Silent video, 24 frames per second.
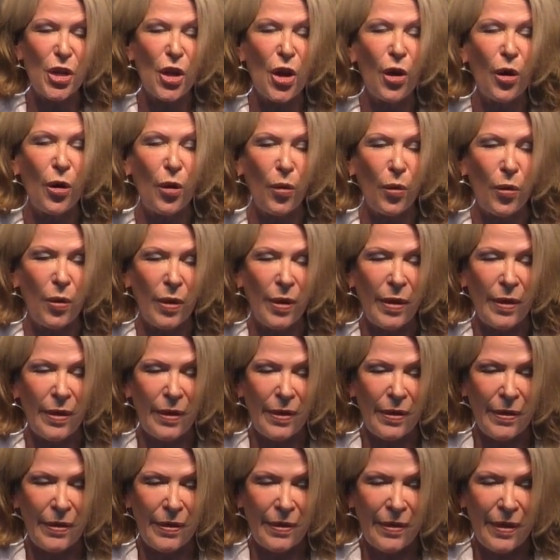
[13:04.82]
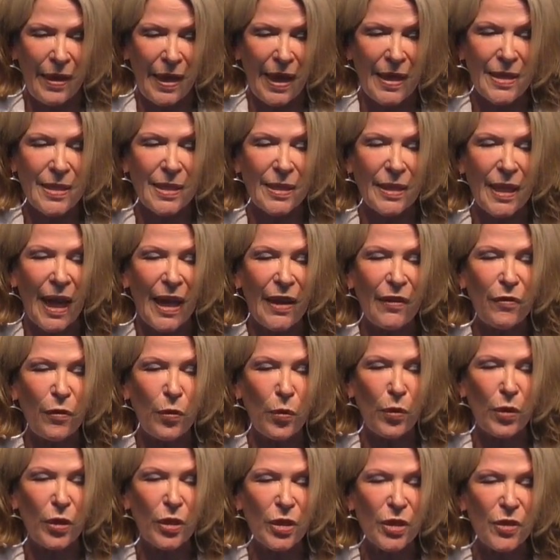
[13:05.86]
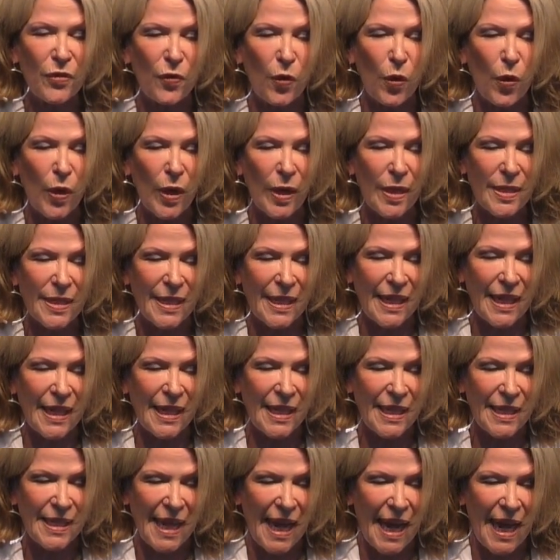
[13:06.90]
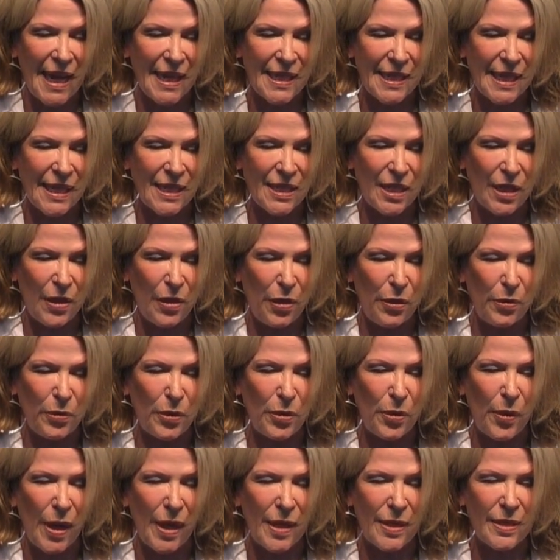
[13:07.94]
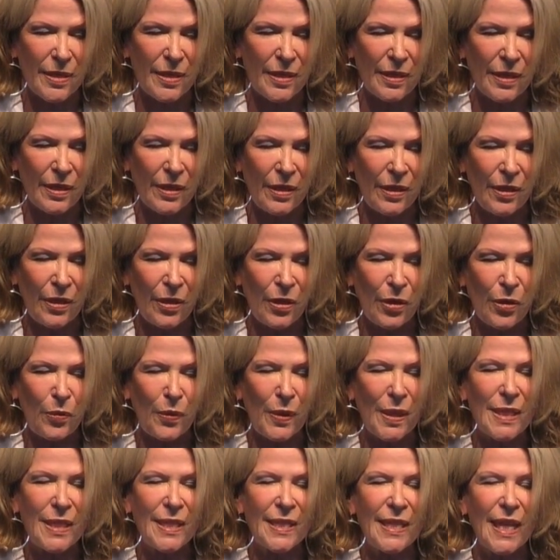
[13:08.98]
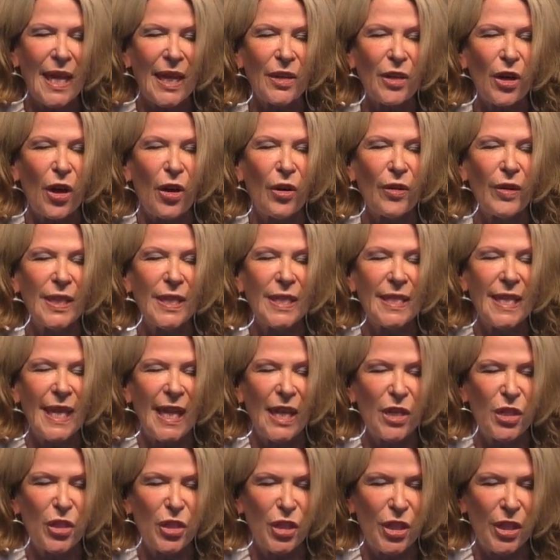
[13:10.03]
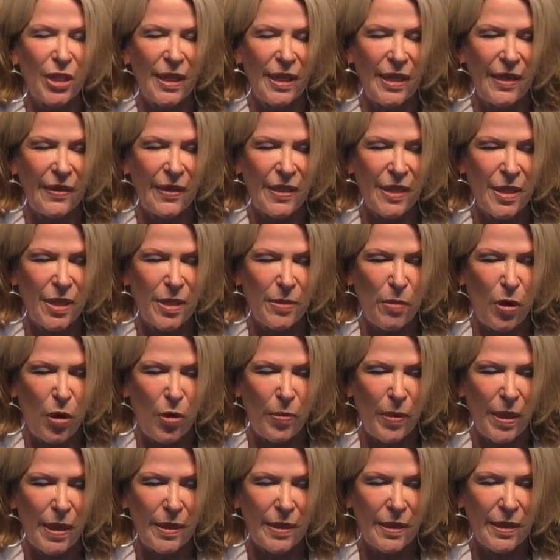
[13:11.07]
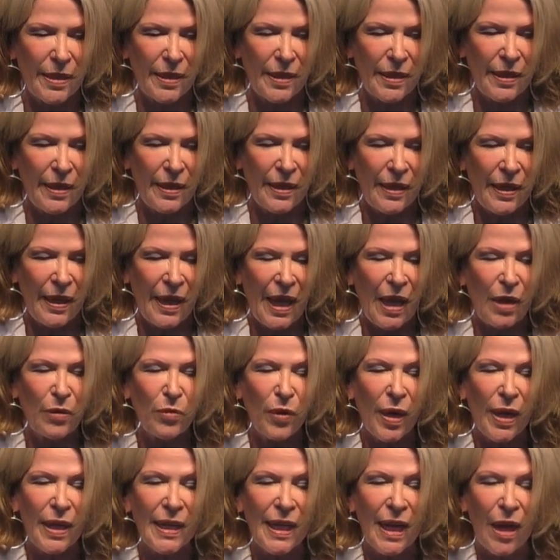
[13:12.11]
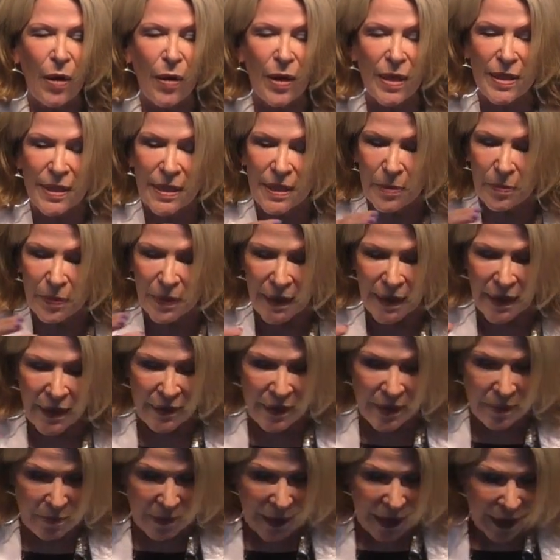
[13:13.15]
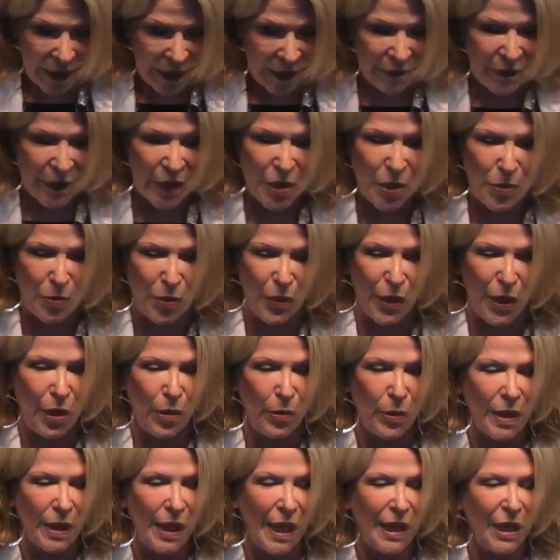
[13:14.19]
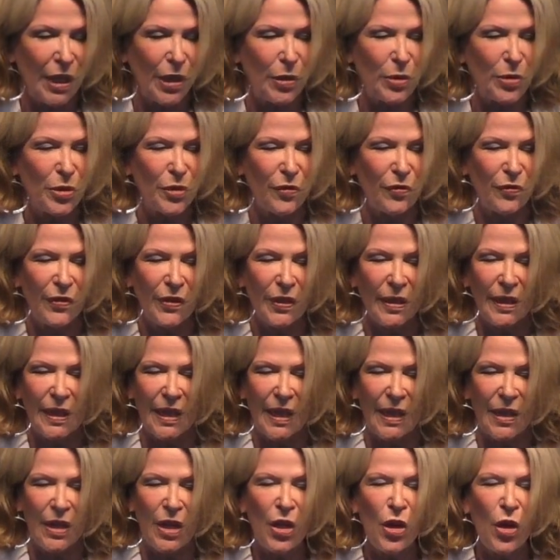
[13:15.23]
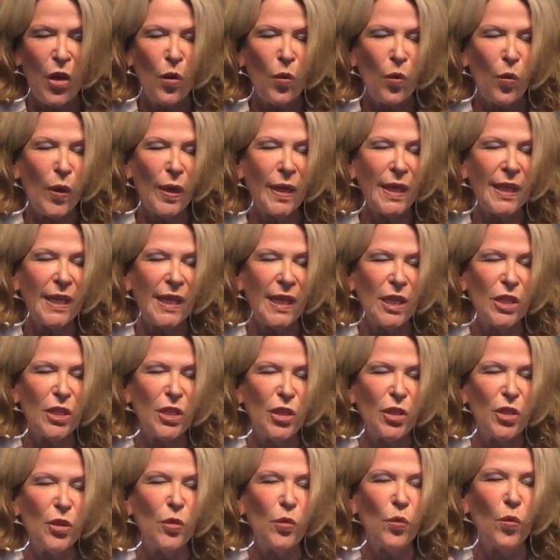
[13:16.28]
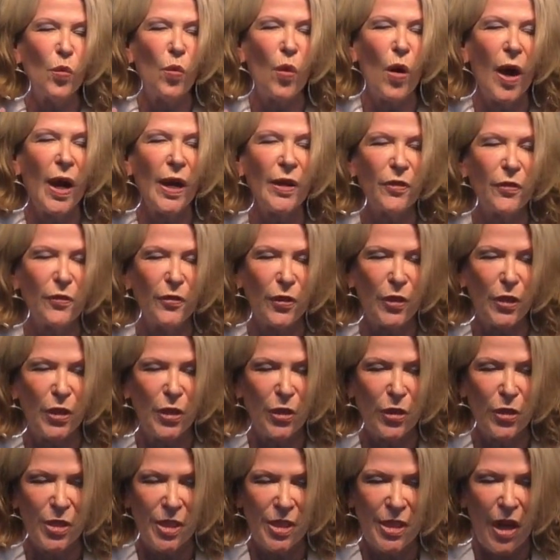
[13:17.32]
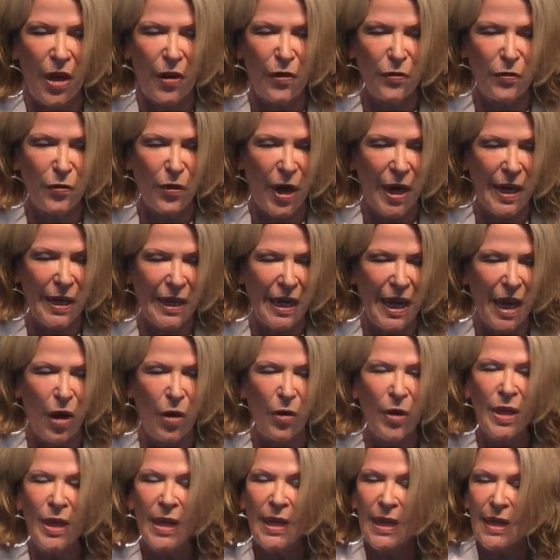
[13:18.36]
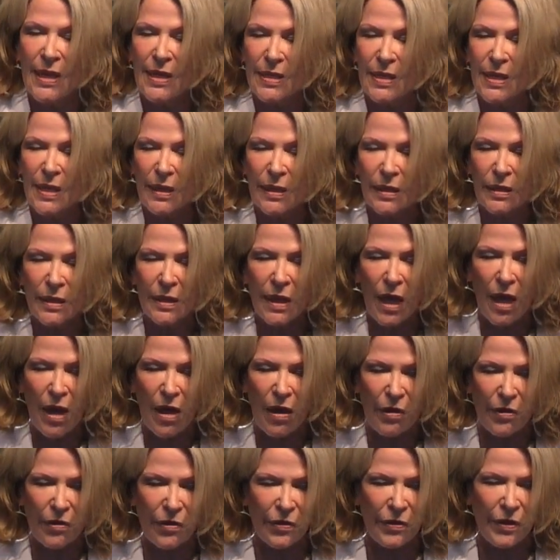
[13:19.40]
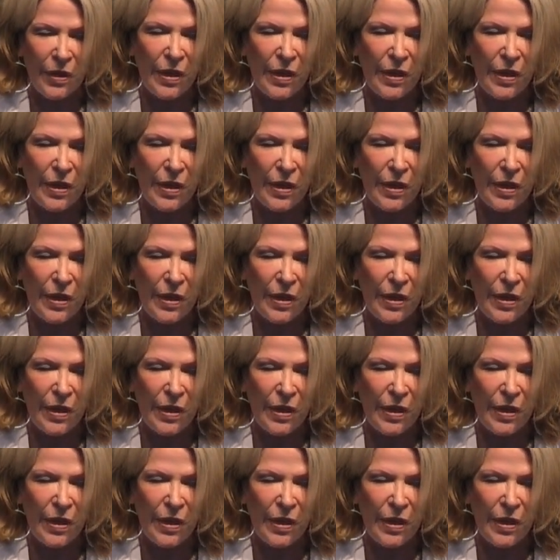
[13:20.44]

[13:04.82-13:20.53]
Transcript: know as life works for us, in us, as us, and through us, we set our intention in this moment. And right now, I simply, in the middle of this prayer, would like you to fill in what it is you want for yourself right now. Is it love,